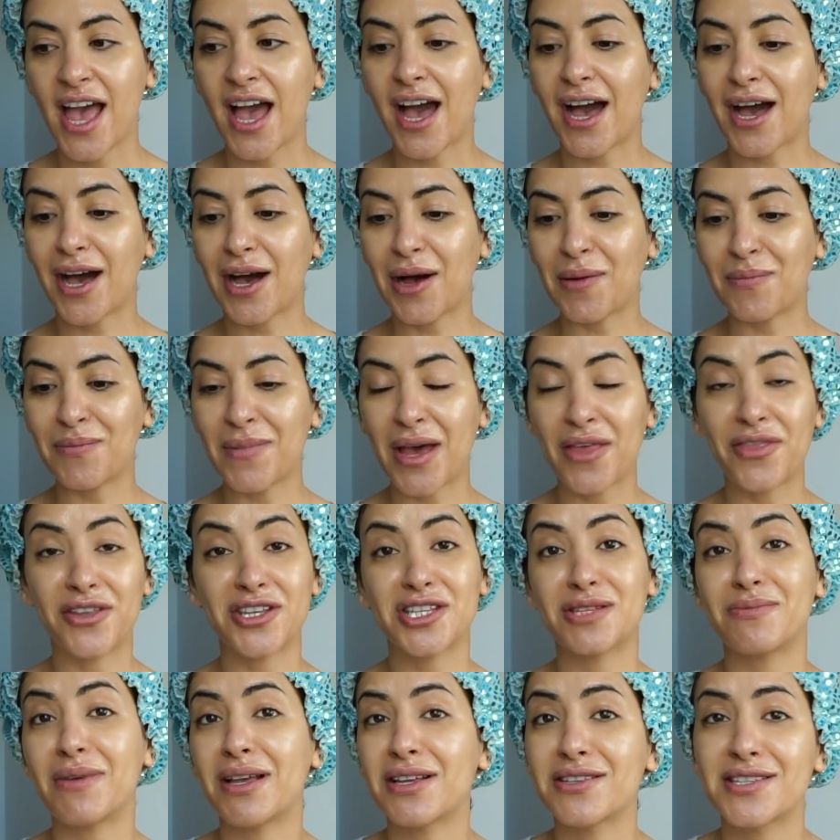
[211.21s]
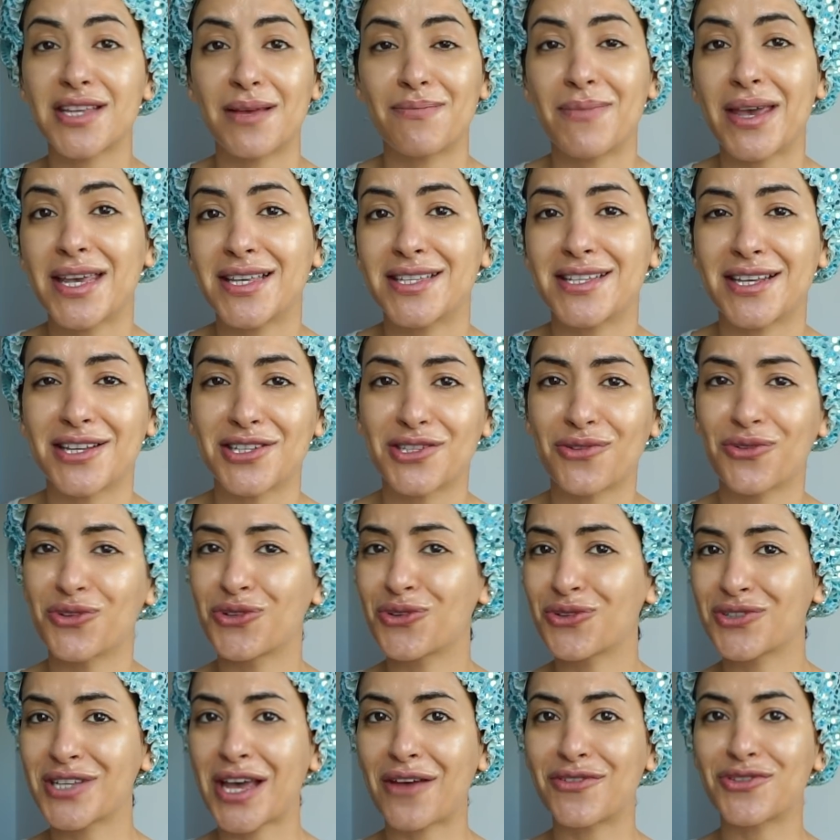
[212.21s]
and the smell is amazing, so you
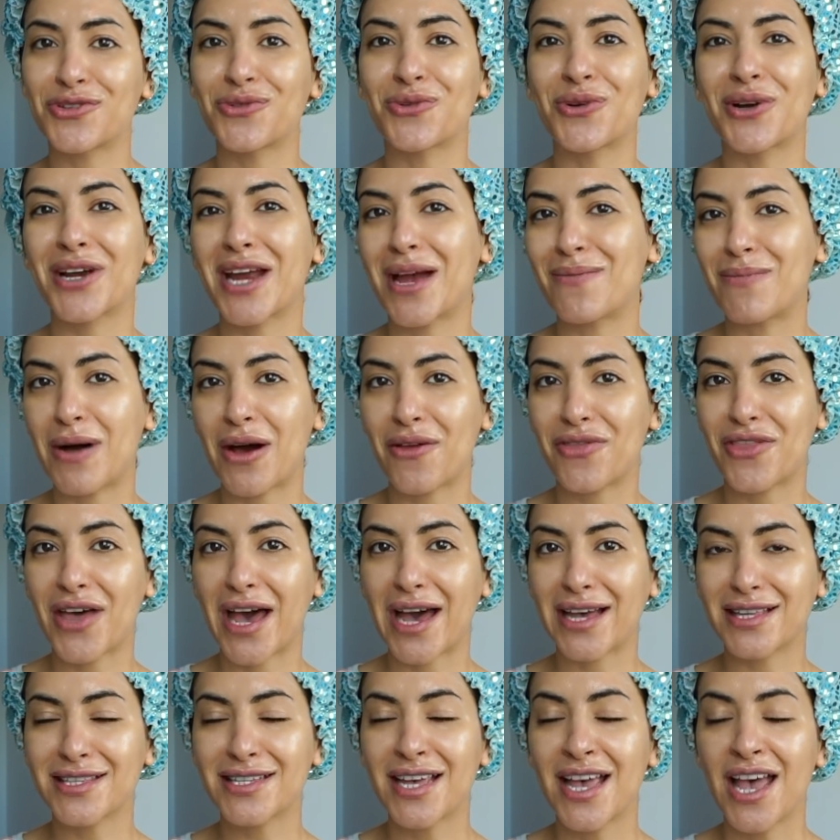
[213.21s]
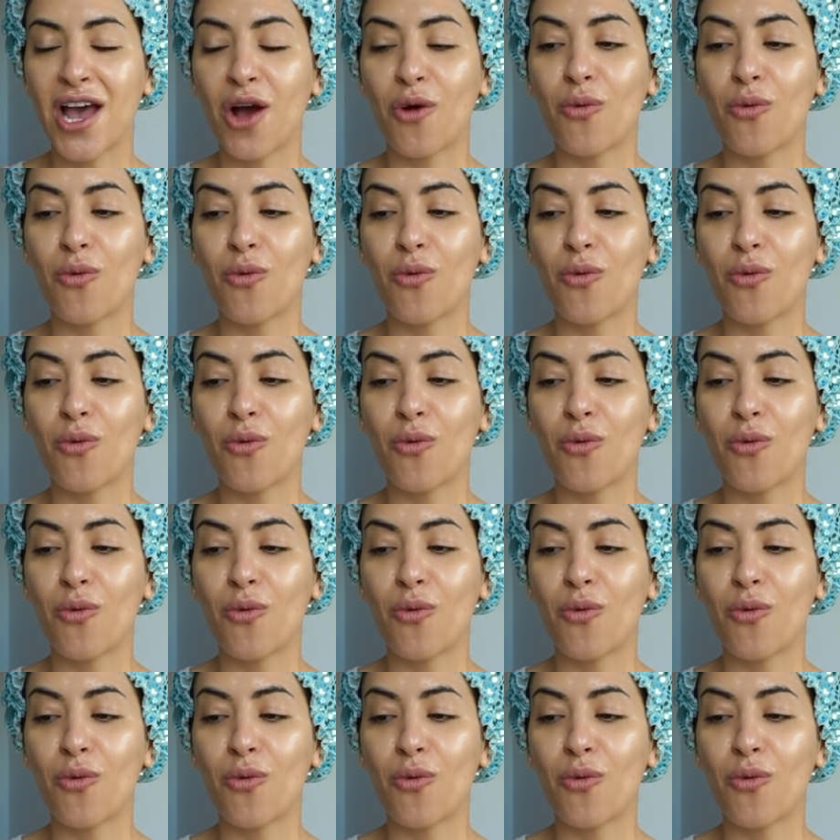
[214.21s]
don't have to worry about that.